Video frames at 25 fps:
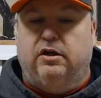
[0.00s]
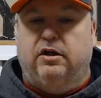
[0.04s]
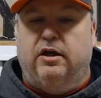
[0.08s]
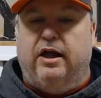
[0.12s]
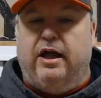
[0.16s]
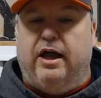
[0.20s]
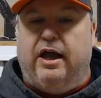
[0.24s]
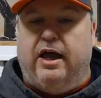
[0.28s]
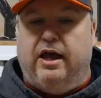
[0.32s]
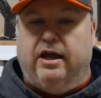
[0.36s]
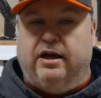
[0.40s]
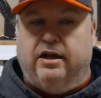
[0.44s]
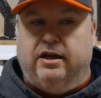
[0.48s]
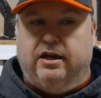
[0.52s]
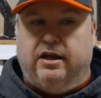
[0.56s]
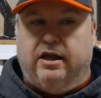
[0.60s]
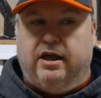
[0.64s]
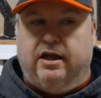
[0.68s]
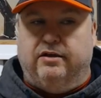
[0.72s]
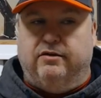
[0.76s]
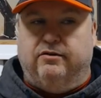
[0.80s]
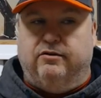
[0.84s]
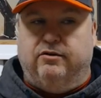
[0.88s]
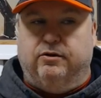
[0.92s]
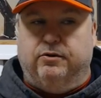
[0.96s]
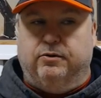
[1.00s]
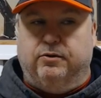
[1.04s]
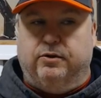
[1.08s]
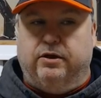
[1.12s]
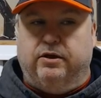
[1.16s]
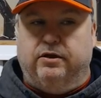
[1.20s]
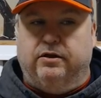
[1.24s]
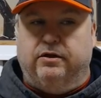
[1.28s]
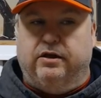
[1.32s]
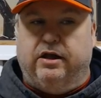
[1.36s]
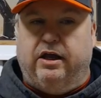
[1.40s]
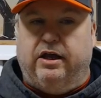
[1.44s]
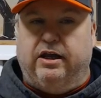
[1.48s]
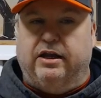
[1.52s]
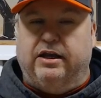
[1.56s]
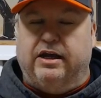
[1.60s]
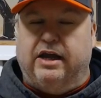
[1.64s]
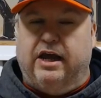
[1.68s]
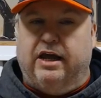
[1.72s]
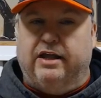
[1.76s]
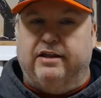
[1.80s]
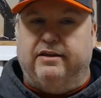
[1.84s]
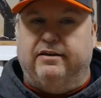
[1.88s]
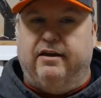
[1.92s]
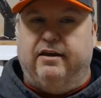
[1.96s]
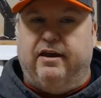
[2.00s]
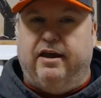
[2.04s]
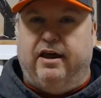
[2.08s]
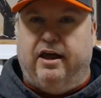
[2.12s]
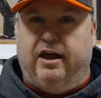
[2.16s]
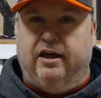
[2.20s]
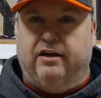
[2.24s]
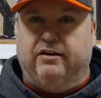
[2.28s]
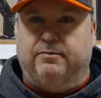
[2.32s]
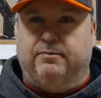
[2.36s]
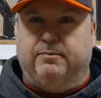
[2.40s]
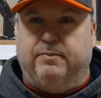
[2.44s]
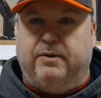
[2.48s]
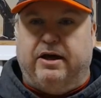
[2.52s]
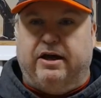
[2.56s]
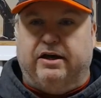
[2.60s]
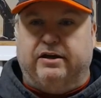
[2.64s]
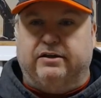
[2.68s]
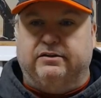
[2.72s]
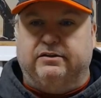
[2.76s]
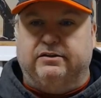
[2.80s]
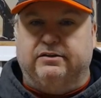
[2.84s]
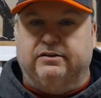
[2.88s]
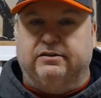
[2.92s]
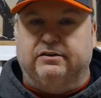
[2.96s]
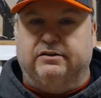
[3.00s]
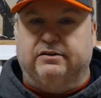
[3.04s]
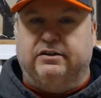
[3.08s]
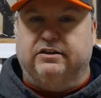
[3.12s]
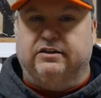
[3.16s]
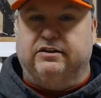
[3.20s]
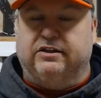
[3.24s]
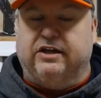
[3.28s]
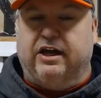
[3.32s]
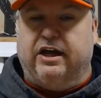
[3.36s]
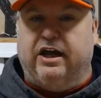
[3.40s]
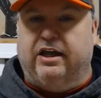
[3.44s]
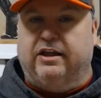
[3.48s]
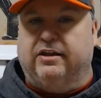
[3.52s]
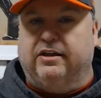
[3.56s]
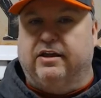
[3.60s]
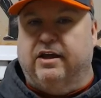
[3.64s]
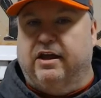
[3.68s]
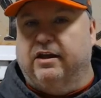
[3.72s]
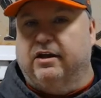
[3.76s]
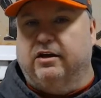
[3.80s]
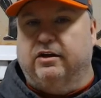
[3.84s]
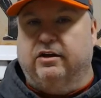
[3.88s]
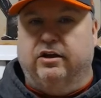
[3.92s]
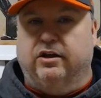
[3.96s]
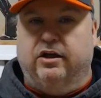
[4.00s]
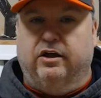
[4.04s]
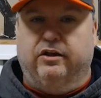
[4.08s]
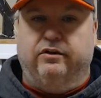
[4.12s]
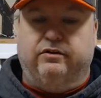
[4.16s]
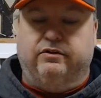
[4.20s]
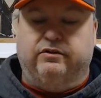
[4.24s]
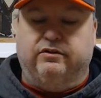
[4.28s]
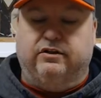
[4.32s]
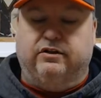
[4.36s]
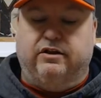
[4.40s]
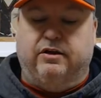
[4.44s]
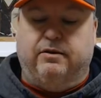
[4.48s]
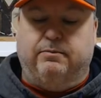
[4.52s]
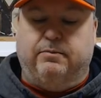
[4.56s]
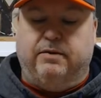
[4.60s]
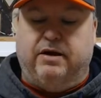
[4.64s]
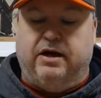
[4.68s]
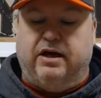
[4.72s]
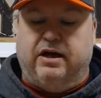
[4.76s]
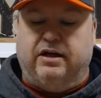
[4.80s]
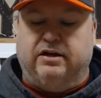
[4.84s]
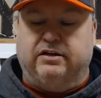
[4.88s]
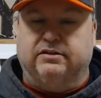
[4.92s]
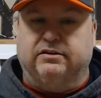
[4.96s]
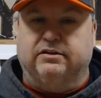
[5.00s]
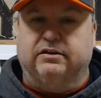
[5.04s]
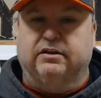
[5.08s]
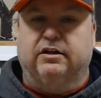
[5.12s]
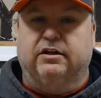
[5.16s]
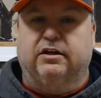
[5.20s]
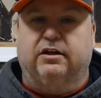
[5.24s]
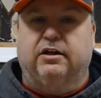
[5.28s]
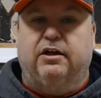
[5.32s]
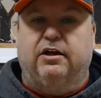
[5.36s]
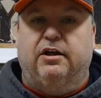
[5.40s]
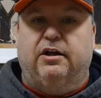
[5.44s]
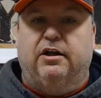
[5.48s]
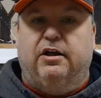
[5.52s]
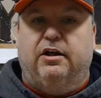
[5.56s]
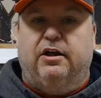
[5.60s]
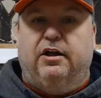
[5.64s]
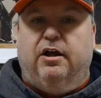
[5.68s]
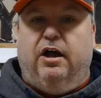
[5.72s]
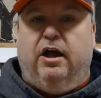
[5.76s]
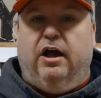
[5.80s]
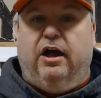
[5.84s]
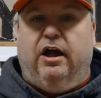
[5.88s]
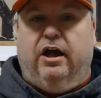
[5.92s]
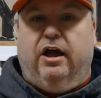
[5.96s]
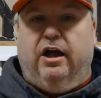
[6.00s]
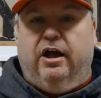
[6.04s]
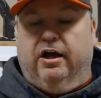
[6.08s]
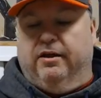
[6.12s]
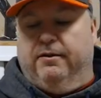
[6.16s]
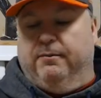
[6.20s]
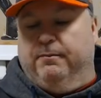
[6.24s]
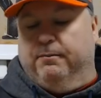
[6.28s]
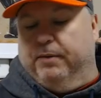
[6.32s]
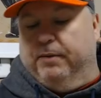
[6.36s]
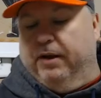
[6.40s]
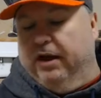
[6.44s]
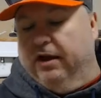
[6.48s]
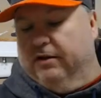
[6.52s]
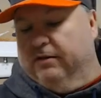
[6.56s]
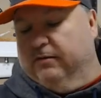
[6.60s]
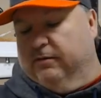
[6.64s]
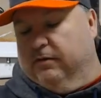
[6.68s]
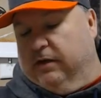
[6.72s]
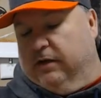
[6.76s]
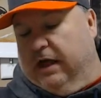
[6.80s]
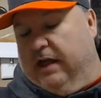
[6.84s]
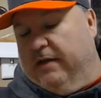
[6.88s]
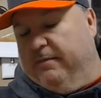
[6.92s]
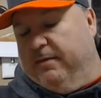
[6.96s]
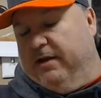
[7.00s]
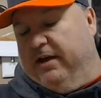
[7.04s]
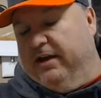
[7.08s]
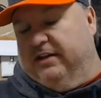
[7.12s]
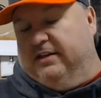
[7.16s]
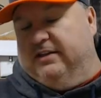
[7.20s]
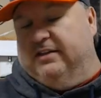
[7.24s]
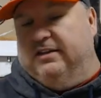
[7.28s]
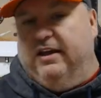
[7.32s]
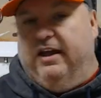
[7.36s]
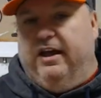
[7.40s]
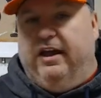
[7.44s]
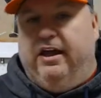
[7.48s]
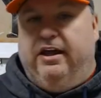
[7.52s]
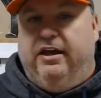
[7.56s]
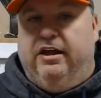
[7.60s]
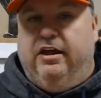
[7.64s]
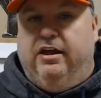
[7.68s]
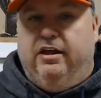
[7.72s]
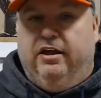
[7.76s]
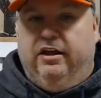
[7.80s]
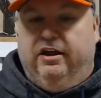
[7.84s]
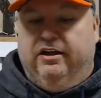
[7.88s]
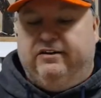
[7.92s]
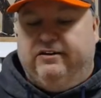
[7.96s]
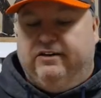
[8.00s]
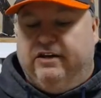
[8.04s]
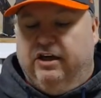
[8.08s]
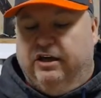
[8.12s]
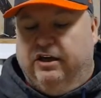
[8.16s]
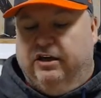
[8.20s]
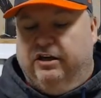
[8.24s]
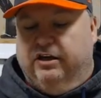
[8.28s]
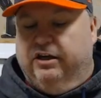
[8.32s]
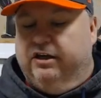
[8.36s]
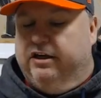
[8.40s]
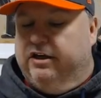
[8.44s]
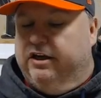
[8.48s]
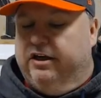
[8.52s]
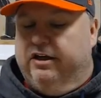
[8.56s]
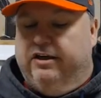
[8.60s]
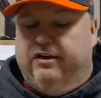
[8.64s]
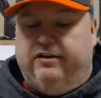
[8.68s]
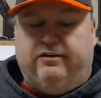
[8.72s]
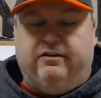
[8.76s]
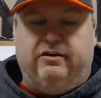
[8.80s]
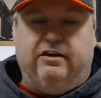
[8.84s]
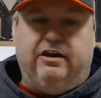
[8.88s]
Added that to it. And not the Xboxes, because I got that in another sub box. But that being said, let's get into this.